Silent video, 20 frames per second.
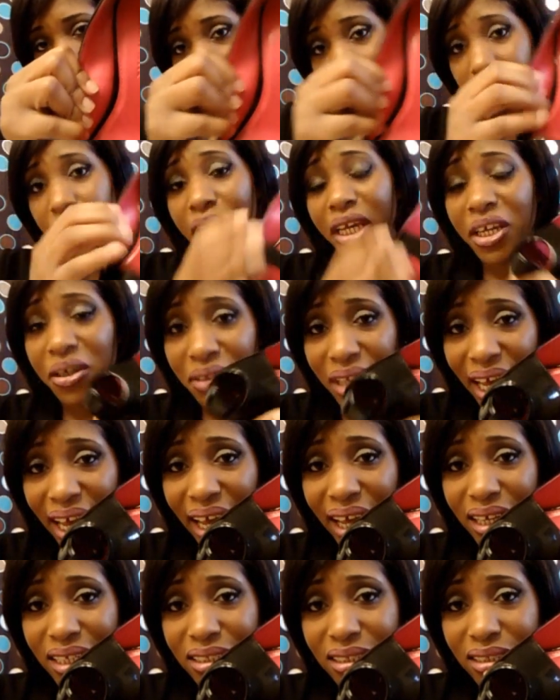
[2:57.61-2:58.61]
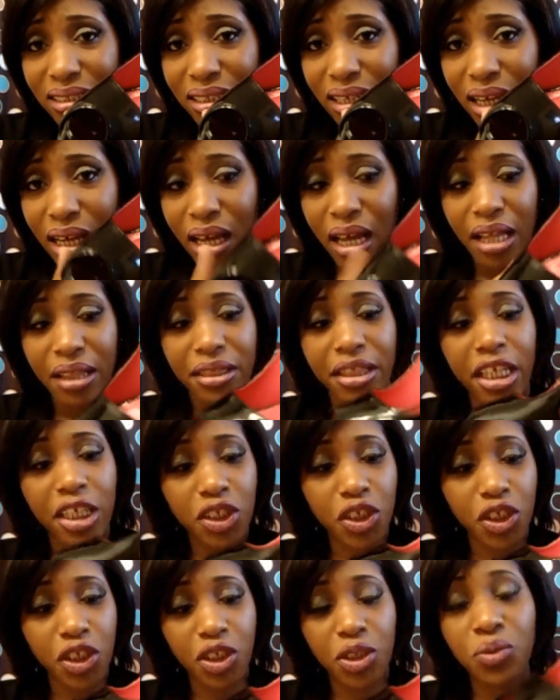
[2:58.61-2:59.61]
You hear that?
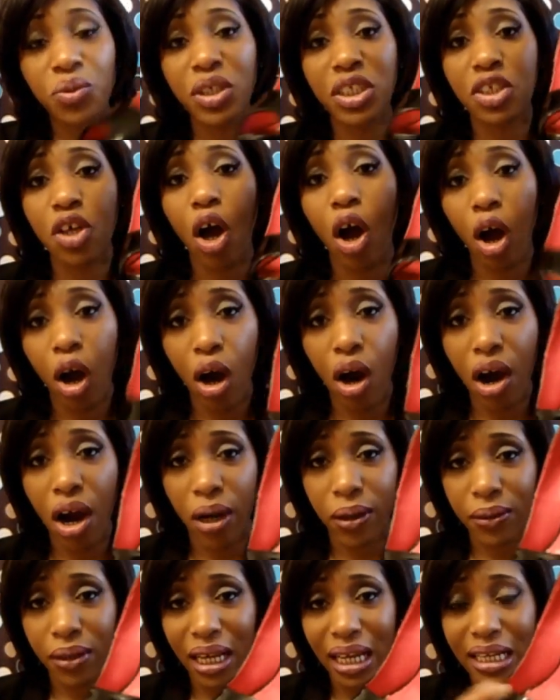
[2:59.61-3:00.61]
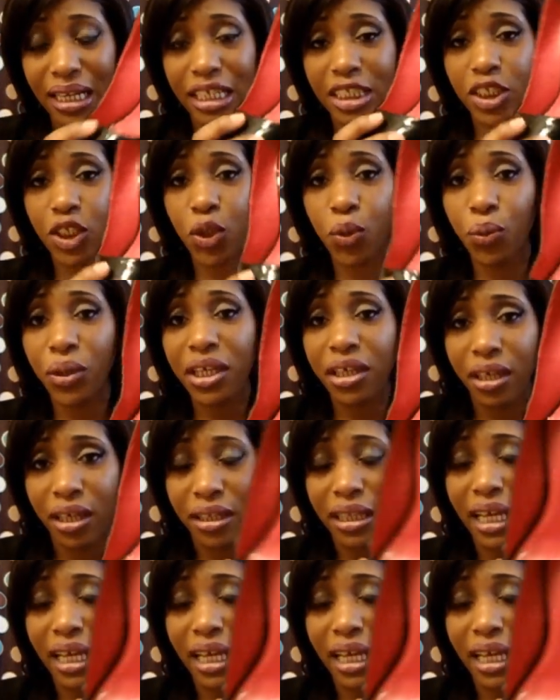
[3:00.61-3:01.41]
This shoe is hard and it's squeaky.